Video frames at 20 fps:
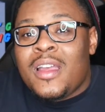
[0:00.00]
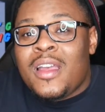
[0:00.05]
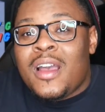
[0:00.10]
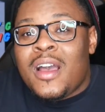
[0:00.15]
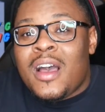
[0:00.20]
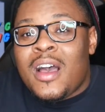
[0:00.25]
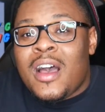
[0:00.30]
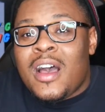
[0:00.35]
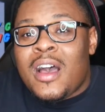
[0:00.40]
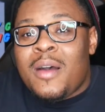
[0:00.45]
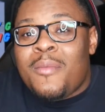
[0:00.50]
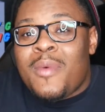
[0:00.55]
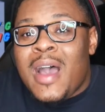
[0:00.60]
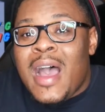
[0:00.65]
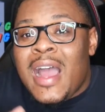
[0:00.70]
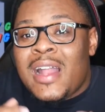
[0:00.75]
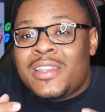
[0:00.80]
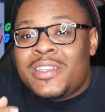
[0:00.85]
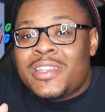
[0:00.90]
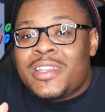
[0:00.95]

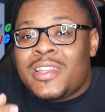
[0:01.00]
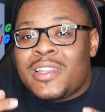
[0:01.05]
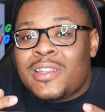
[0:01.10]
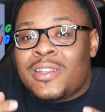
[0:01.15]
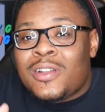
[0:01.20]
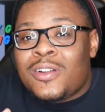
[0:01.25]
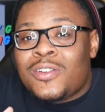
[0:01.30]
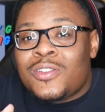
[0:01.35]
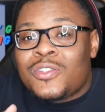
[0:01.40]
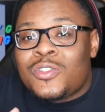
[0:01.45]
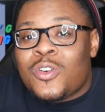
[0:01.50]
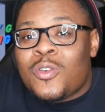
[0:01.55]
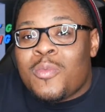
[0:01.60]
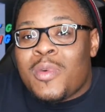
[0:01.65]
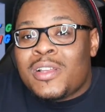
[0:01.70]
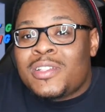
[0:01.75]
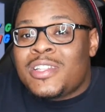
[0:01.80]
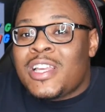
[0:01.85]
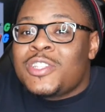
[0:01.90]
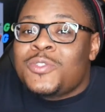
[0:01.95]
I did learn so
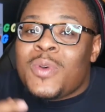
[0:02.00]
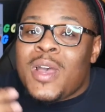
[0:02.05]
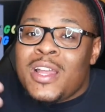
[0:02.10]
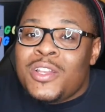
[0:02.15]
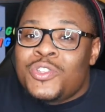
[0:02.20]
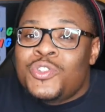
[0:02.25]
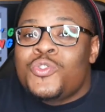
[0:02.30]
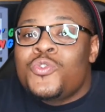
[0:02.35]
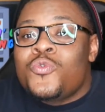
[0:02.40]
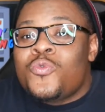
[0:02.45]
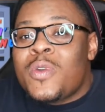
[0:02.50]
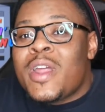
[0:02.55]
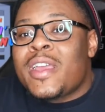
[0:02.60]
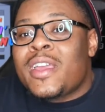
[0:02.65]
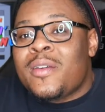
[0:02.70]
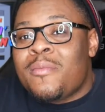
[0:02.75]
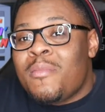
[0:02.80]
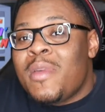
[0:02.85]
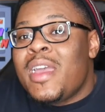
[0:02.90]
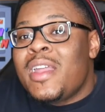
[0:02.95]
much. That's why I do
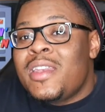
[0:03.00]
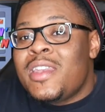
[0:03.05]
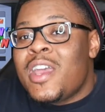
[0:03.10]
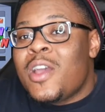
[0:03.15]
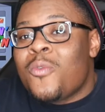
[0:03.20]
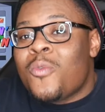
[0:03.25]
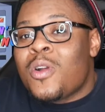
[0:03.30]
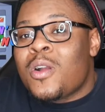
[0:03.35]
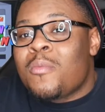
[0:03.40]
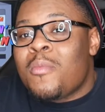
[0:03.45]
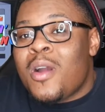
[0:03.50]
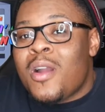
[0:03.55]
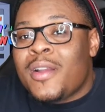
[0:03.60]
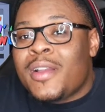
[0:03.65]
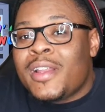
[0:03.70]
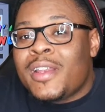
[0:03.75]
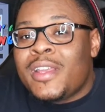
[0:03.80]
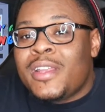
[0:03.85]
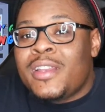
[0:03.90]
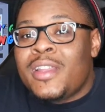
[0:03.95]
recommend network
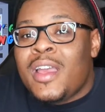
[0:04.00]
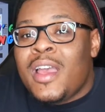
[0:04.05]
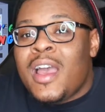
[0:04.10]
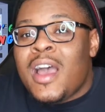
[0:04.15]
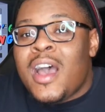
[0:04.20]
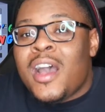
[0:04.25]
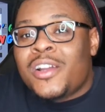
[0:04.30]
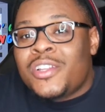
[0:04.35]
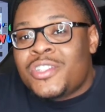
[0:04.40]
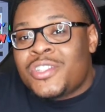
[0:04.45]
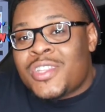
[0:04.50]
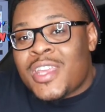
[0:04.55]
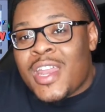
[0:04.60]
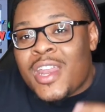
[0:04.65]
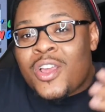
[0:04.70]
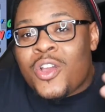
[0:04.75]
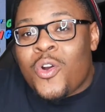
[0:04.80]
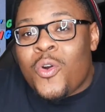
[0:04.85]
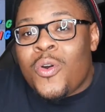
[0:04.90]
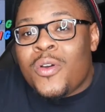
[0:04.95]
marketing. You just gotta
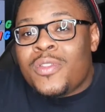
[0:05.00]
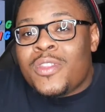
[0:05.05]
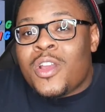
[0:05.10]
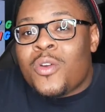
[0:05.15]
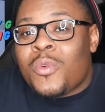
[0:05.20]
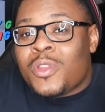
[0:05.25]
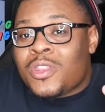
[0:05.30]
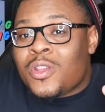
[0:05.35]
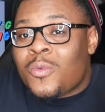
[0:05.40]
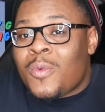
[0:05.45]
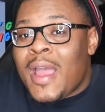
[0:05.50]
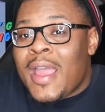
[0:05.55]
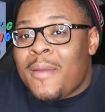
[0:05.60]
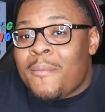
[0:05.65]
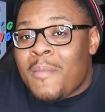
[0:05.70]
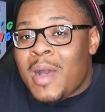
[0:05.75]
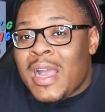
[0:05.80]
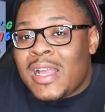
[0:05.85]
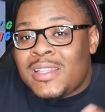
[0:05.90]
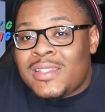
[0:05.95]
go in there with the right
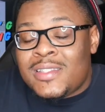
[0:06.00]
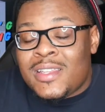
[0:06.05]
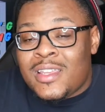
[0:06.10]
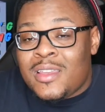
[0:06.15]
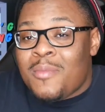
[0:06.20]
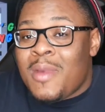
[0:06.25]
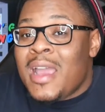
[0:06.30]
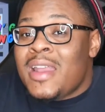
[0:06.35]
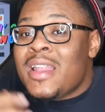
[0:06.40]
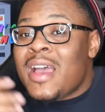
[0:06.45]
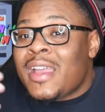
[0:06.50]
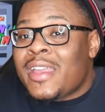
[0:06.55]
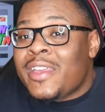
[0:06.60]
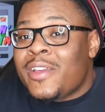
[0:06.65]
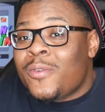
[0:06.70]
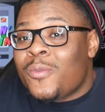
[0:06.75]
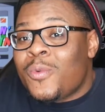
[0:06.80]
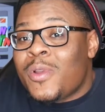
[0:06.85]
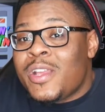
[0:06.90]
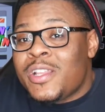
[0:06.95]
mindset. You might not
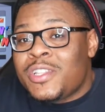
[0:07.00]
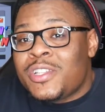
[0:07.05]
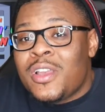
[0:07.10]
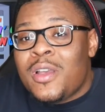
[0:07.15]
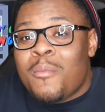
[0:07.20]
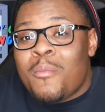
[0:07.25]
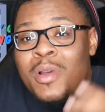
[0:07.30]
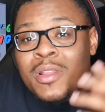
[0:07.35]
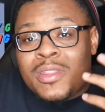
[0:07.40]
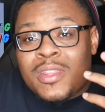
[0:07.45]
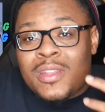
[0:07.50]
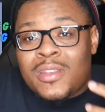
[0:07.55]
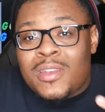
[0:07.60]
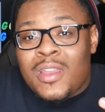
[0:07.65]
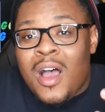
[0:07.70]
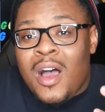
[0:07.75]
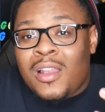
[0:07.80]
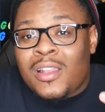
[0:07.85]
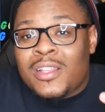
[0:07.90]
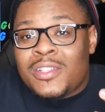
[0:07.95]
get rich, but the
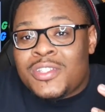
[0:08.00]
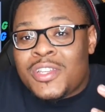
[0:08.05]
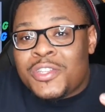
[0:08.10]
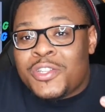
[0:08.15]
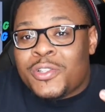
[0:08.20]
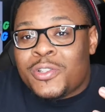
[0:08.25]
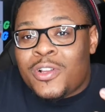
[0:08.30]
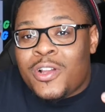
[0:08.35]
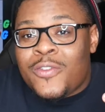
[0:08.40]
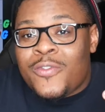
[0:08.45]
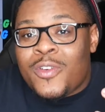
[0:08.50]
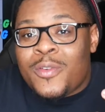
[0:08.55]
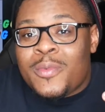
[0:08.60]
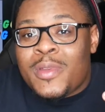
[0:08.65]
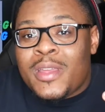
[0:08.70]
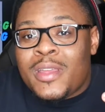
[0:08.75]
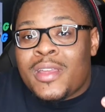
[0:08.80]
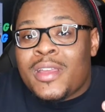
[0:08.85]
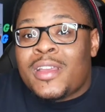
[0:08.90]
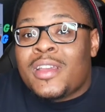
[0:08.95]
knowledge that you learn from
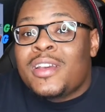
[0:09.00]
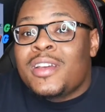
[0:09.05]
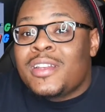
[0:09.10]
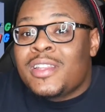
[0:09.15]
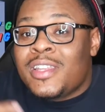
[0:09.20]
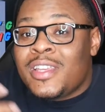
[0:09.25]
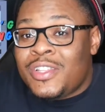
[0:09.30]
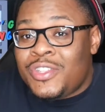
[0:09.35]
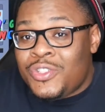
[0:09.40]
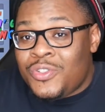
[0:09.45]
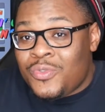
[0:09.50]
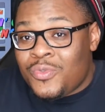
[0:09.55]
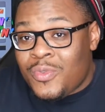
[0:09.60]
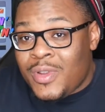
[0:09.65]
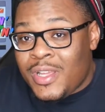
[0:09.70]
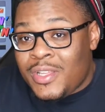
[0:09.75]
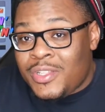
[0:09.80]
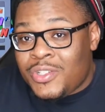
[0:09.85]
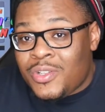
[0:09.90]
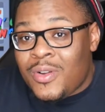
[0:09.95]
it could get you
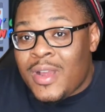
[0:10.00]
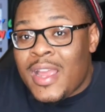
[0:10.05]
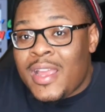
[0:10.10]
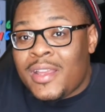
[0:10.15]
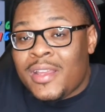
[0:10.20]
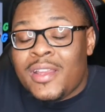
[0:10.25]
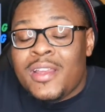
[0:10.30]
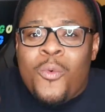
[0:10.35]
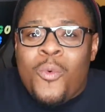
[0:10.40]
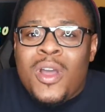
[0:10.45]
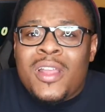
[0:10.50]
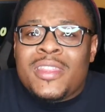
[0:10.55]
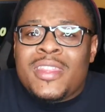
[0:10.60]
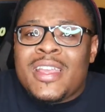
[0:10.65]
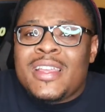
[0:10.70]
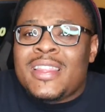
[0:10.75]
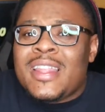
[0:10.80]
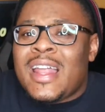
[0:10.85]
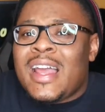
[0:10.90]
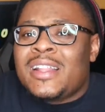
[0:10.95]
rich, right? And one
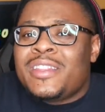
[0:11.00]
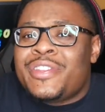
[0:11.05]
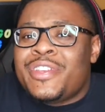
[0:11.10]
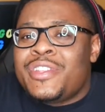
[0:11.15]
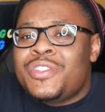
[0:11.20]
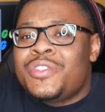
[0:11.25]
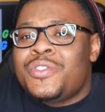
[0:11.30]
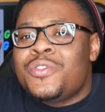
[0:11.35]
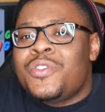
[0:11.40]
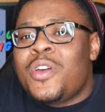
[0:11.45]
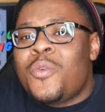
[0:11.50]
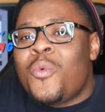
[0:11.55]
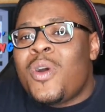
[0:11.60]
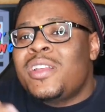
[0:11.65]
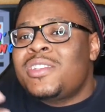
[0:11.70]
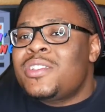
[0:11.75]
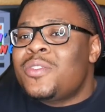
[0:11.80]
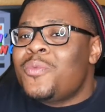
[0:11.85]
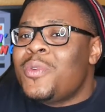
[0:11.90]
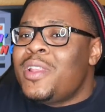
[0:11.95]
thing that I did do, it
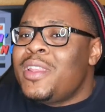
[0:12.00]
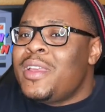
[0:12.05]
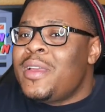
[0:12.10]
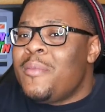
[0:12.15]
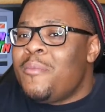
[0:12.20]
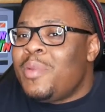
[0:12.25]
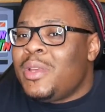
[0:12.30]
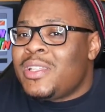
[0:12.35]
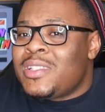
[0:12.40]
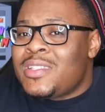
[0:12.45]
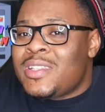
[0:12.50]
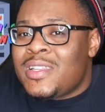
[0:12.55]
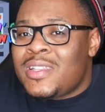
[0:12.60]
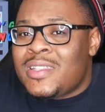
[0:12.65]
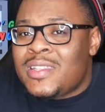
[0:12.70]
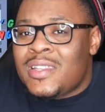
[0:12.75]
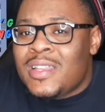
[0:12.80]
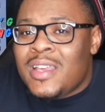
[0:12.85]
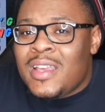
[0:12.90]
wasn't really a business,